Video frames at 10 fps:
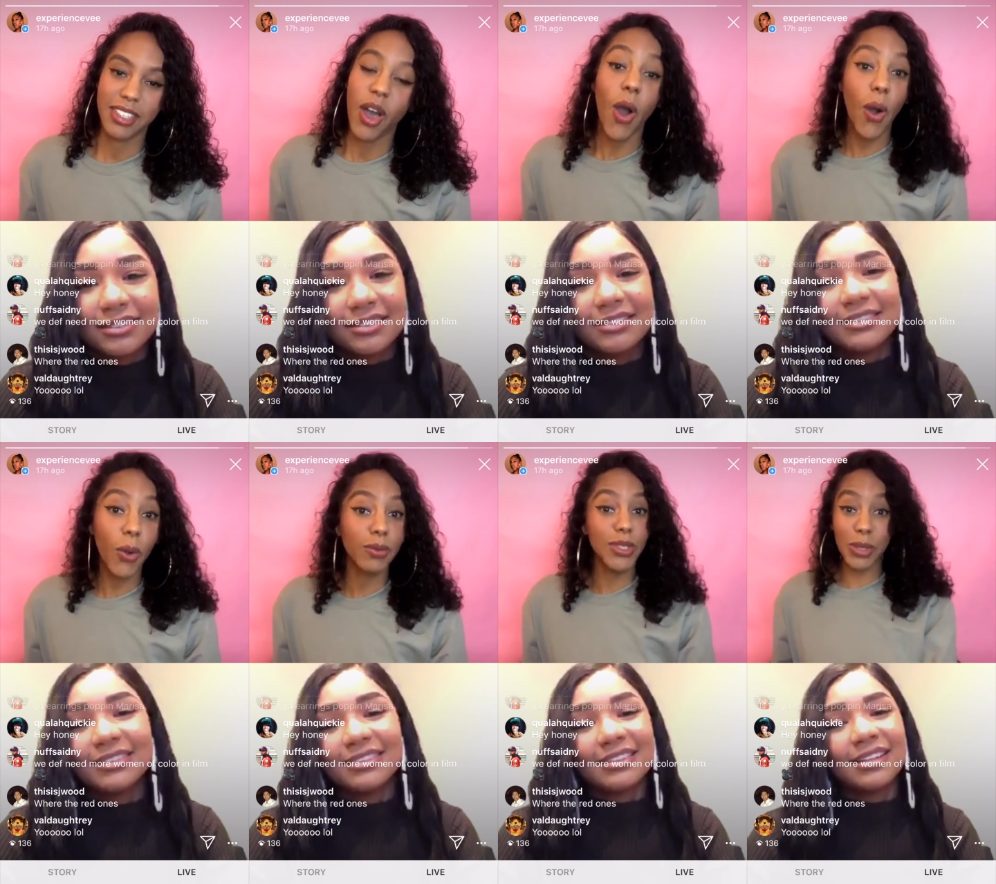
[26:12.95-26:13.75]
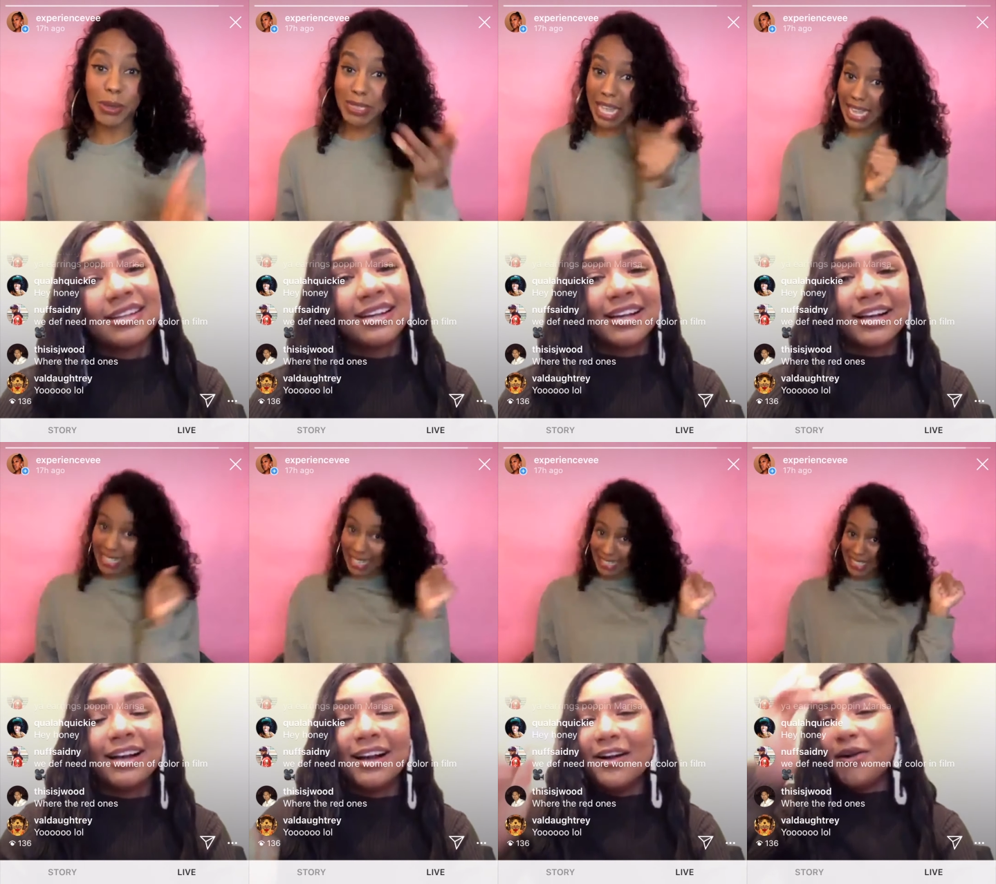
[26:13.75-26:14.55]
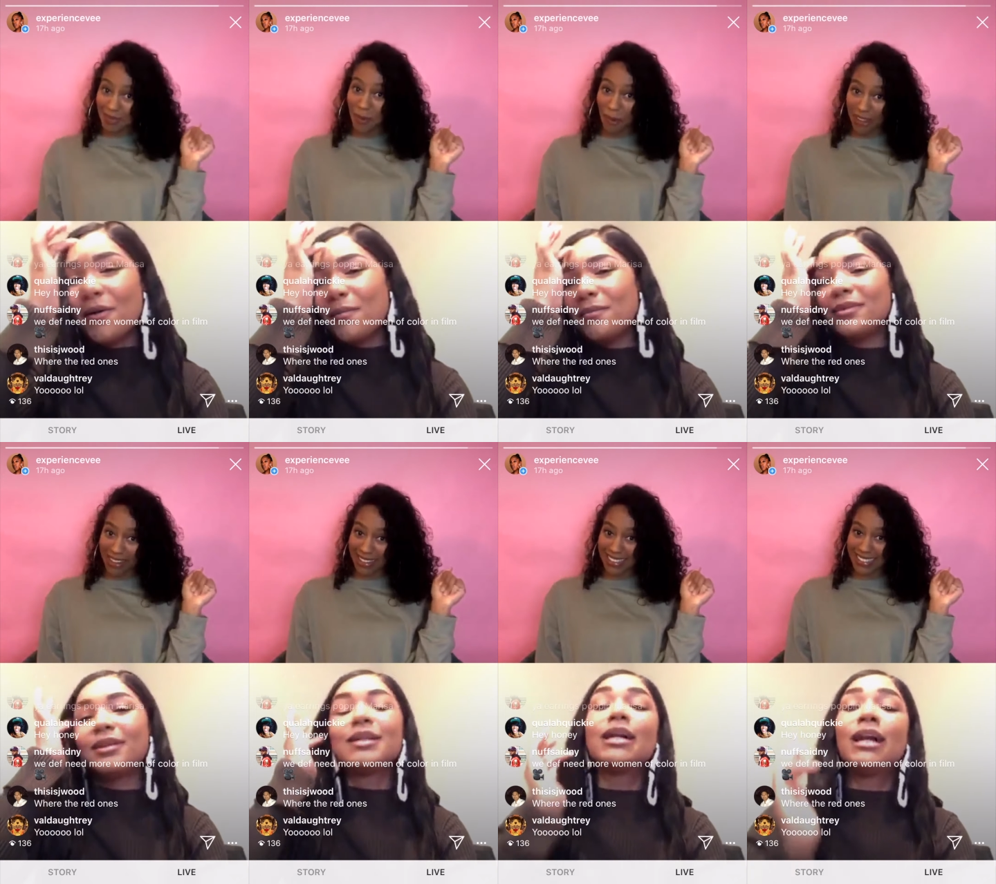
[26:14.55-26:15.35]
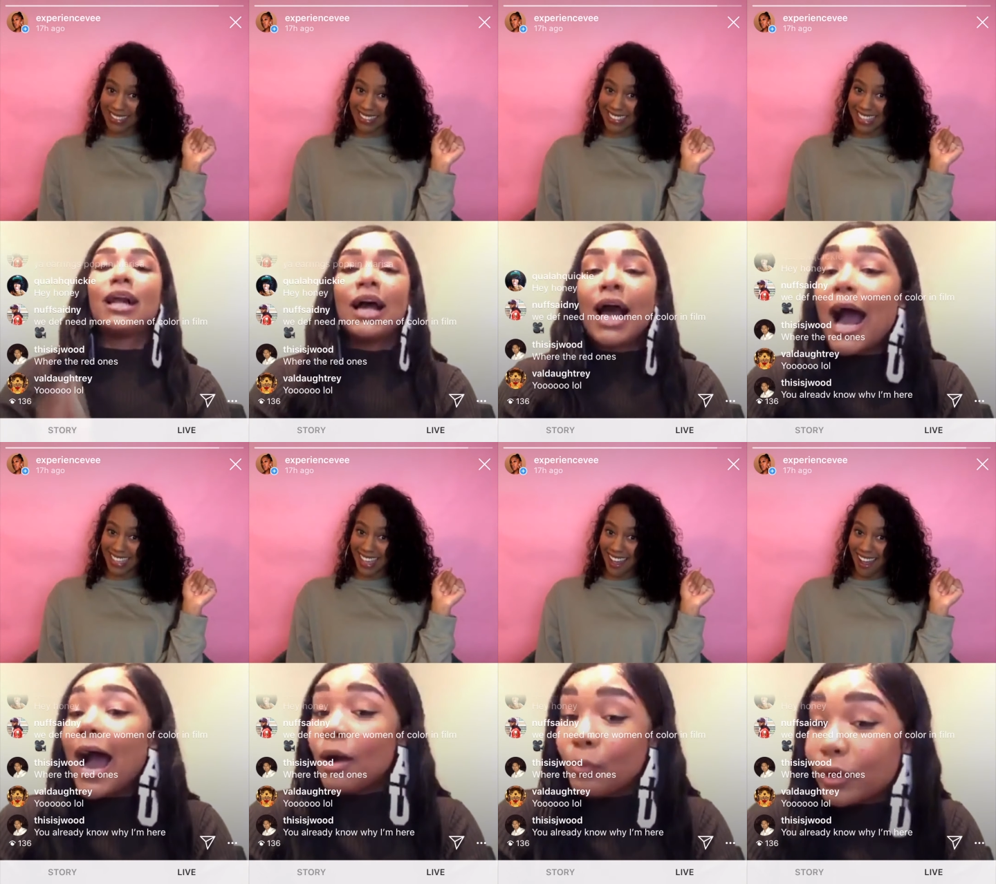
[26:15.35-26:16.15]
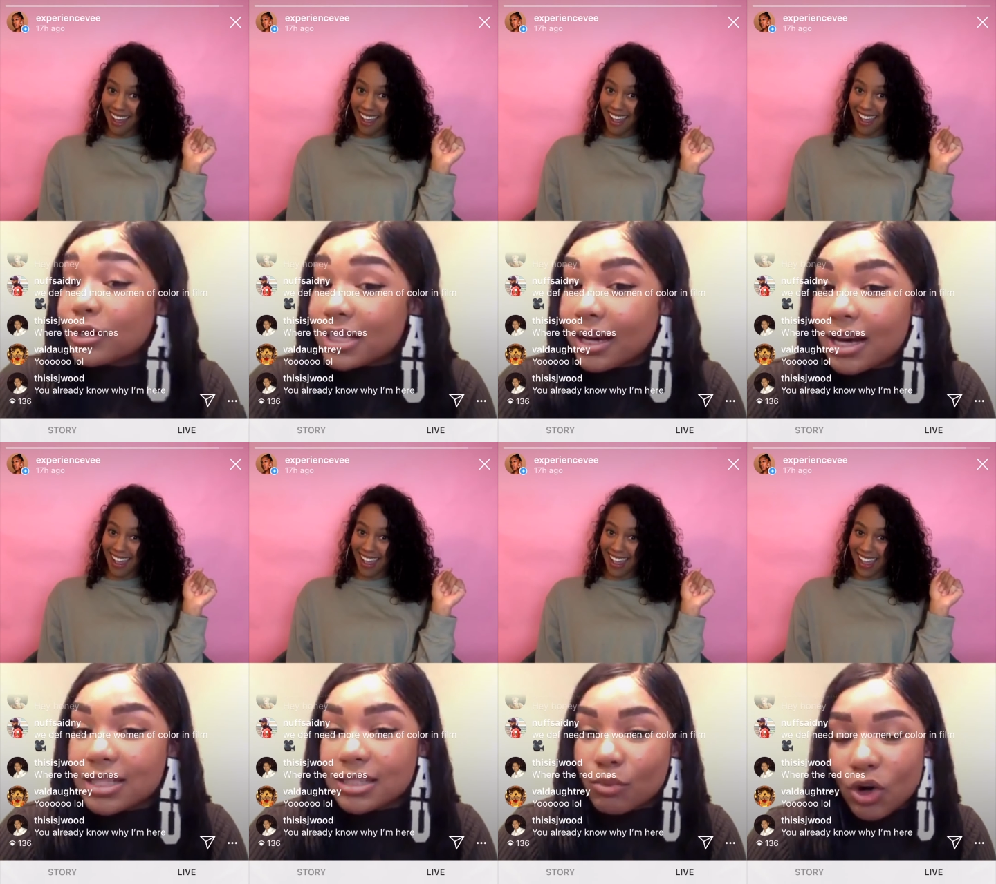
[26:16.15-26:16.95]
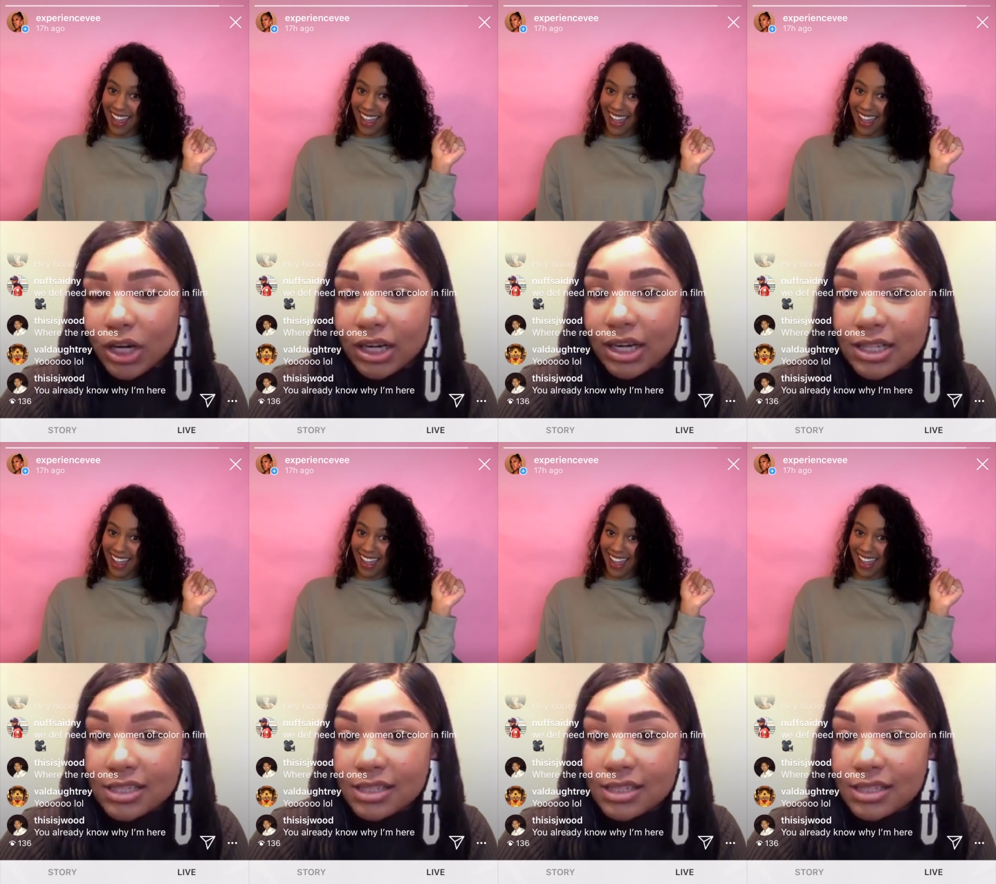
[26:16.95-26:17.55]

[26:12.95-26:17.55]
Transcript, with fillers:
Speaker 1: oh, so you taking custom orders?
Speaker 2: I will take custom orders.